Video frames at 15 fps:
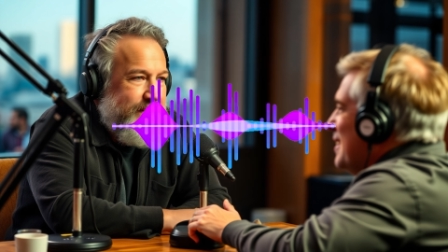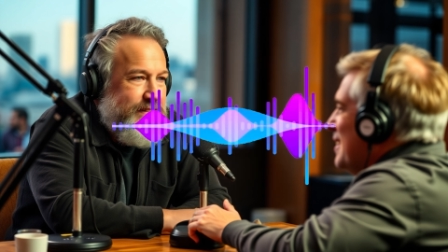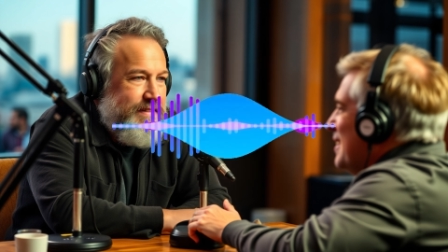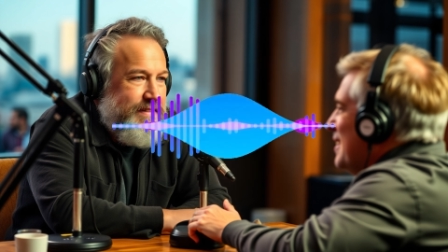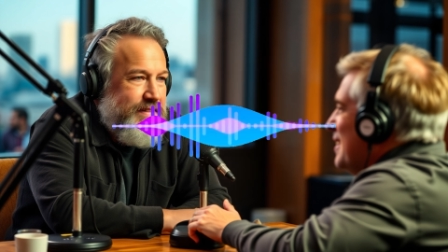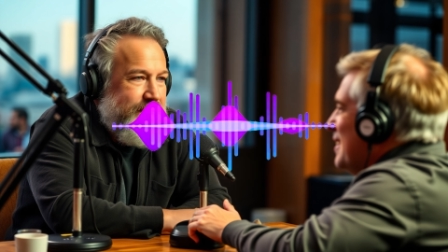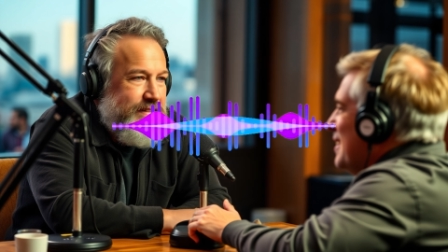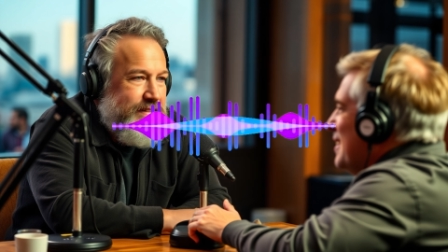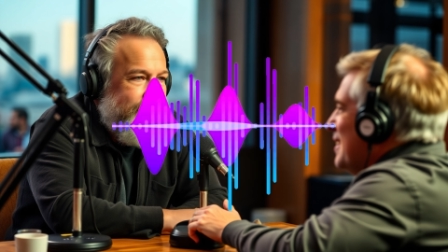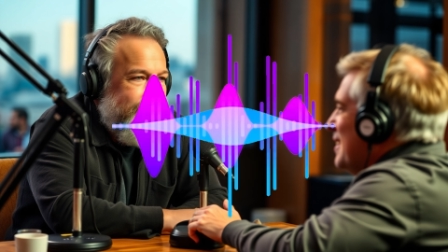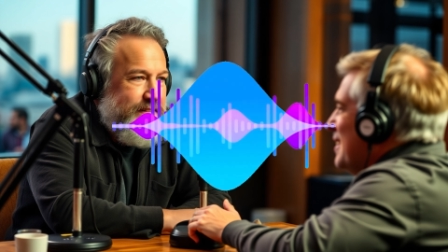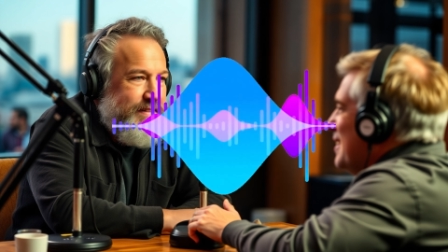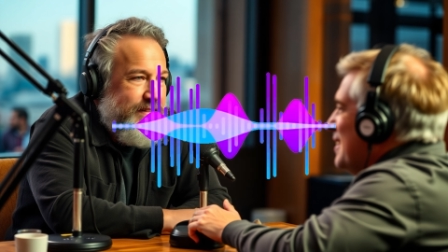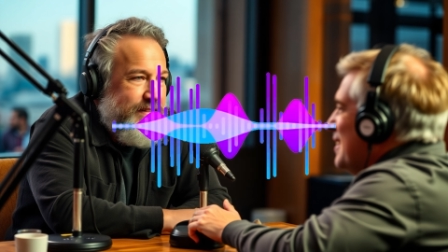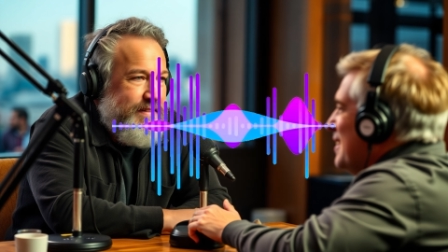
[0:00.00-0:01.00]
Yeah, and
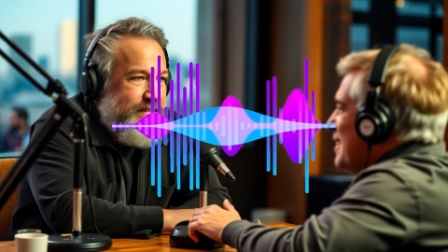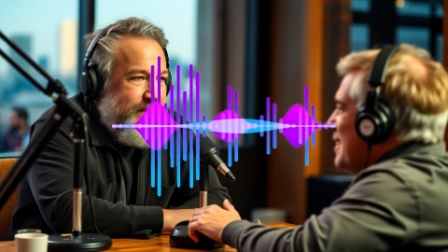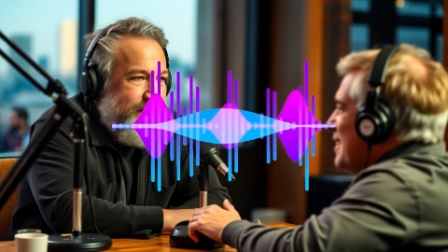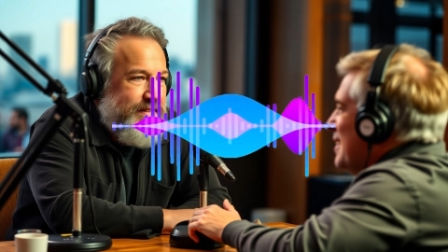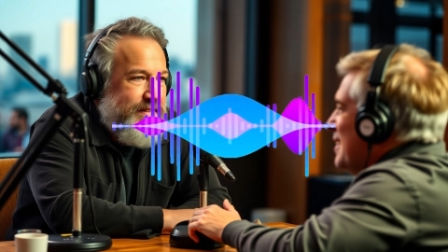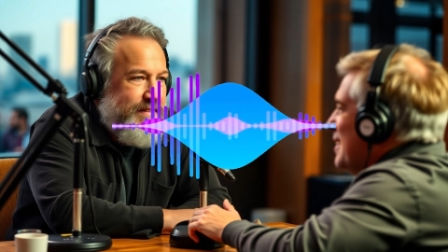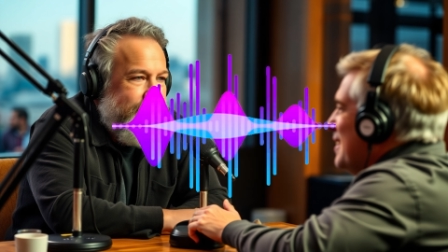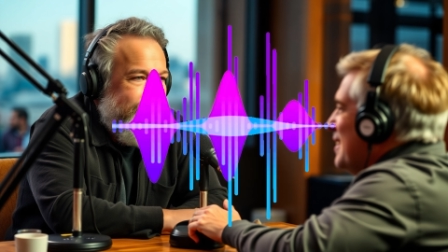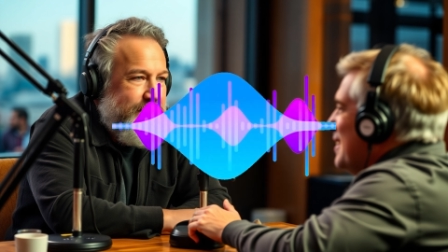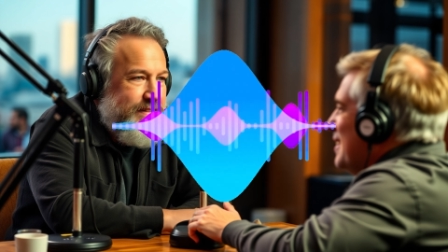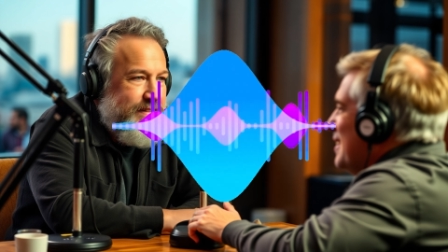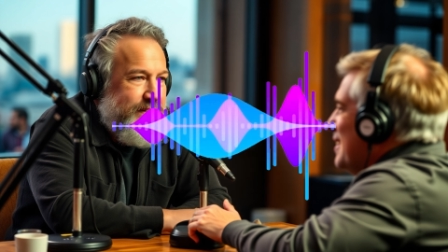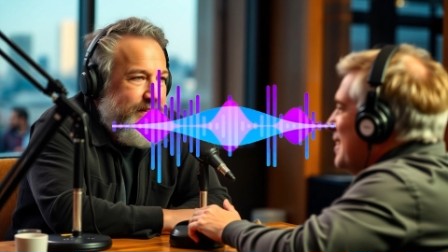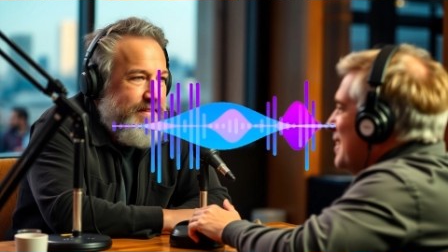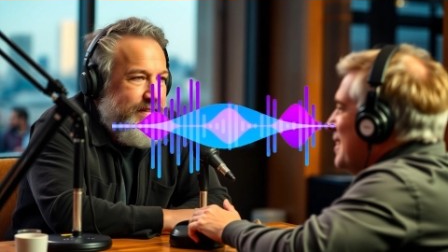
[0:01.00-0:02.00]
Waitzkin,
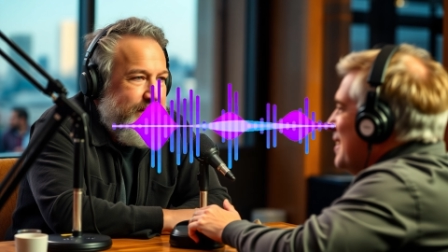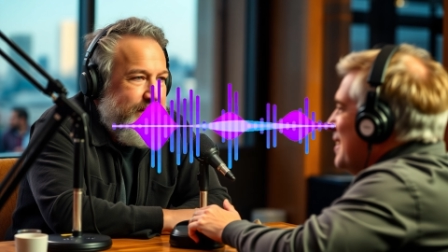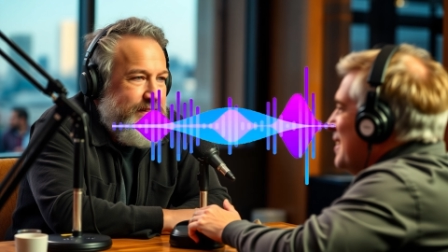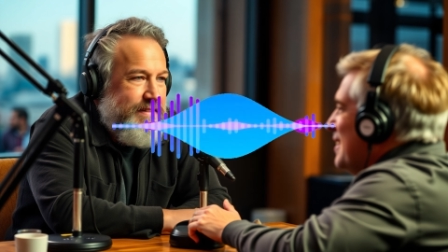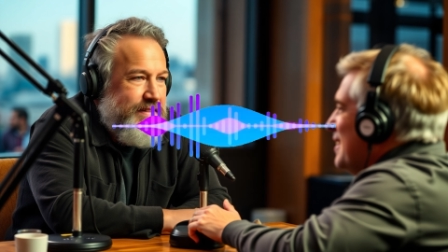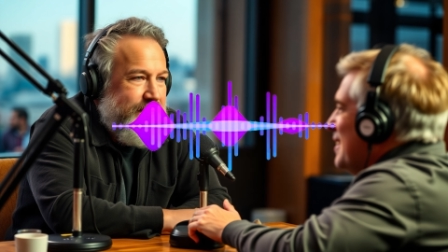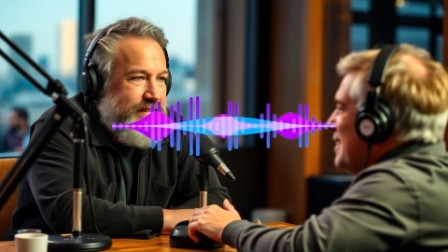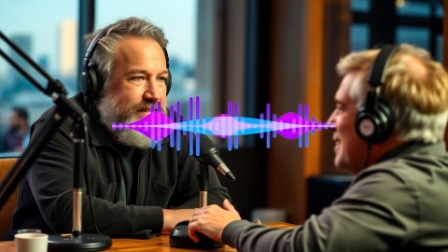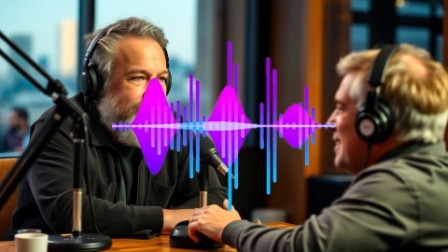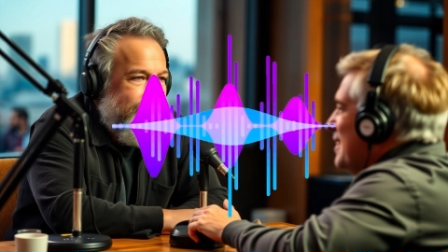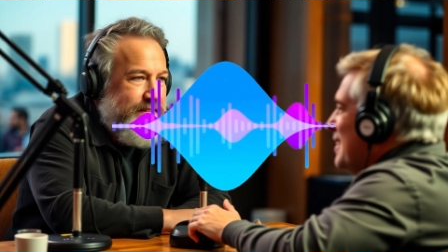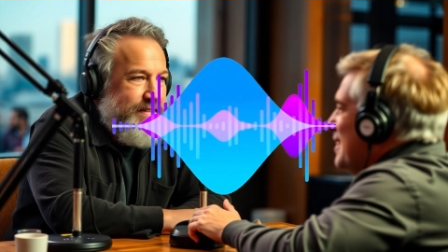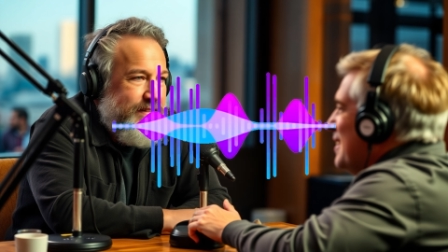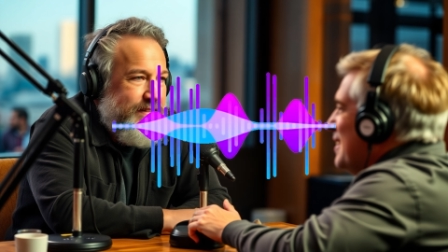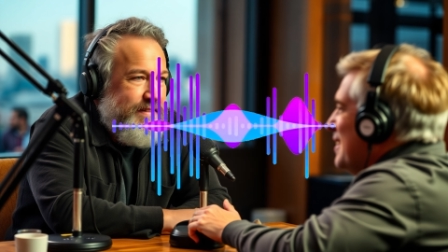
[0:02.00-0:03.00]
he
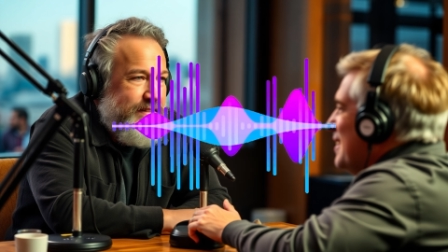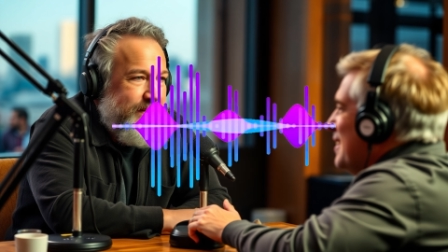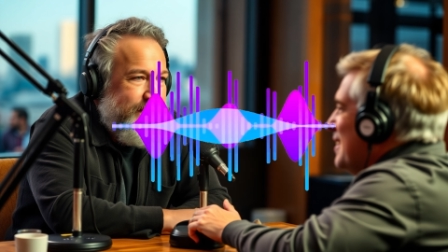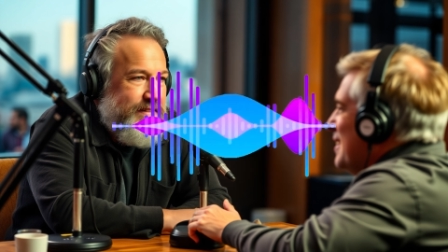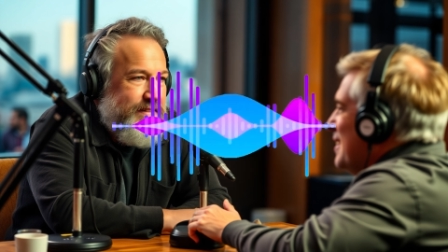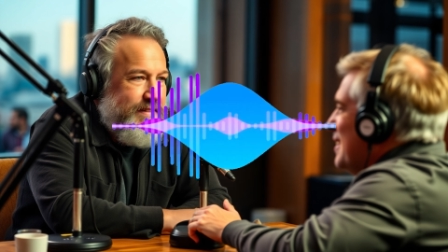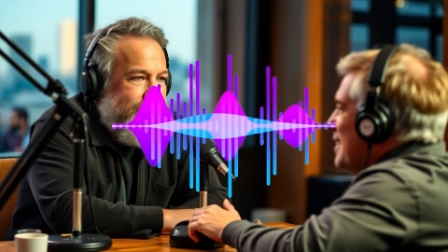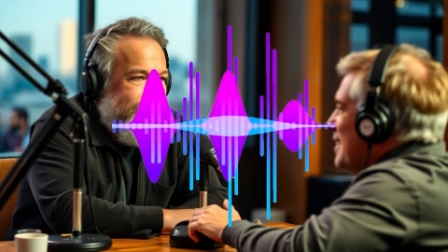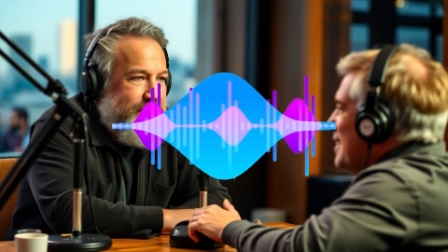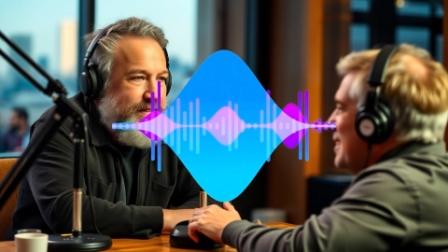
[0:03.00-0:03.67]
believes that this